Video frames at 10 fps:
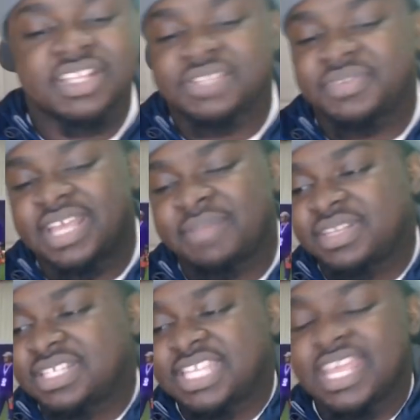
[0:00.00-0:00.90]
So with that
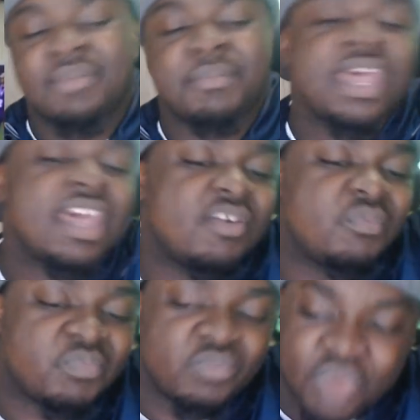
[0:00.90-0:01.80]
being said, man,
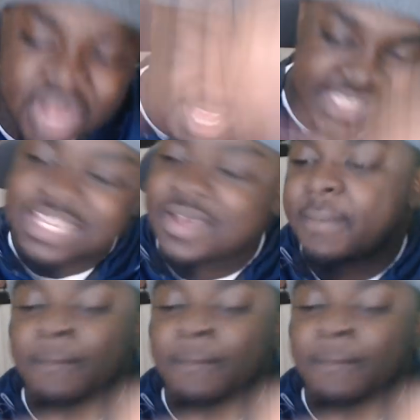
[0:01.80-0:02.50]
rise up.